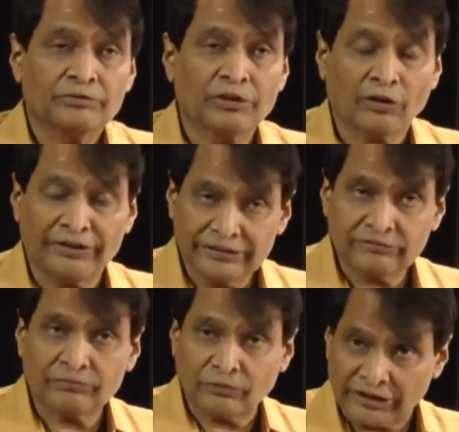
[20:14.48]
We are already
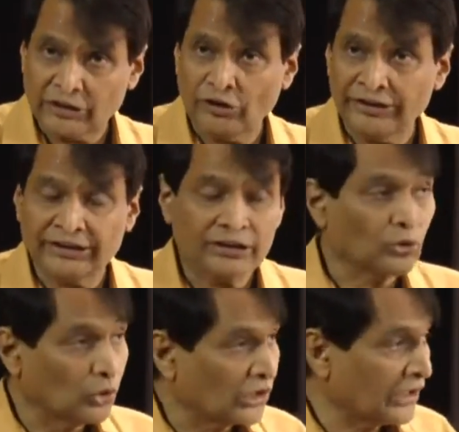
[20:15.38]
working on it in
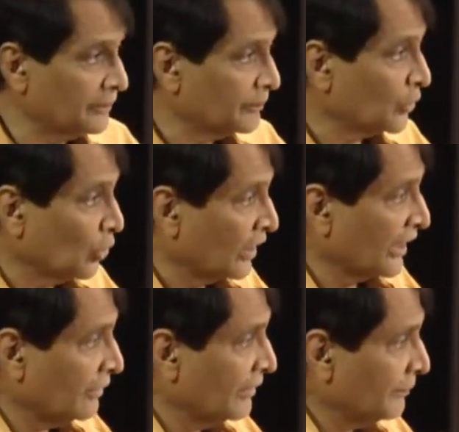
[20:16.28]
Konkan, Konkan
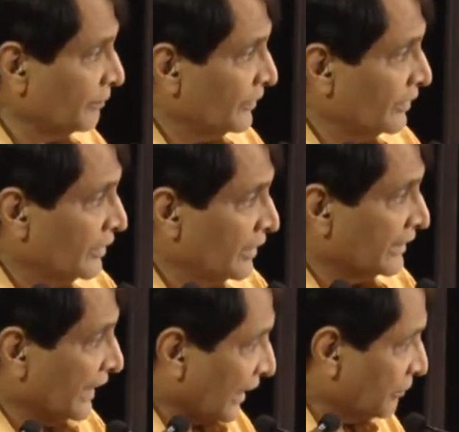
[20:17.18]
Railway,
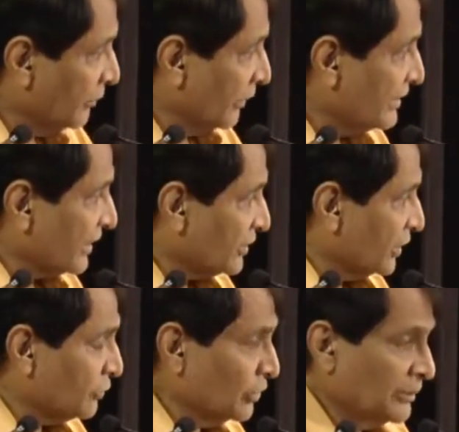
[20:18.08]
and that has been very
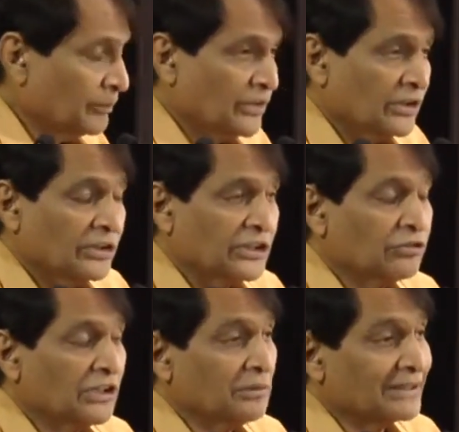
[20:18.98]
successful. This
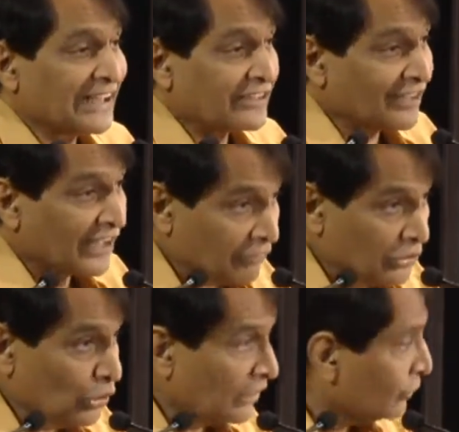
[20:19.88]
will give us extra
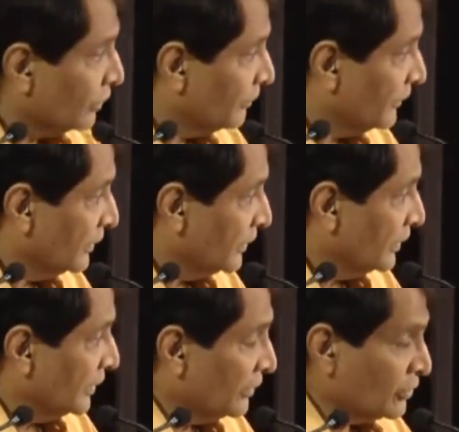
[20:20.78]
revenue also.
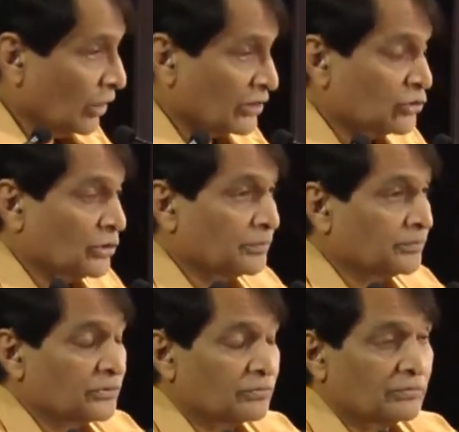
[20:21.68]
This will also
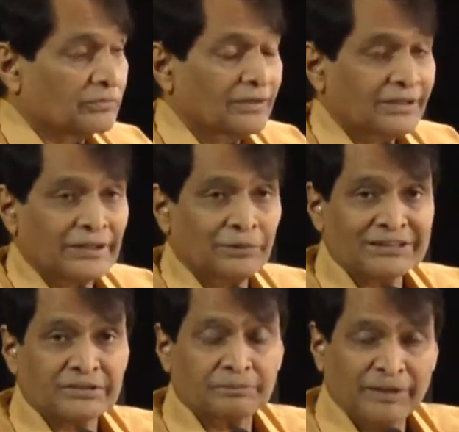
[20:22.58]
give
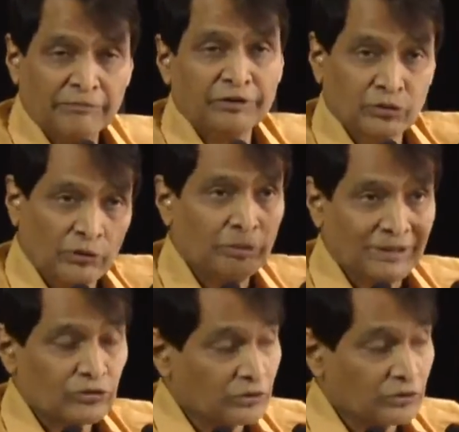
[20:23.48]
us benefit to everybody.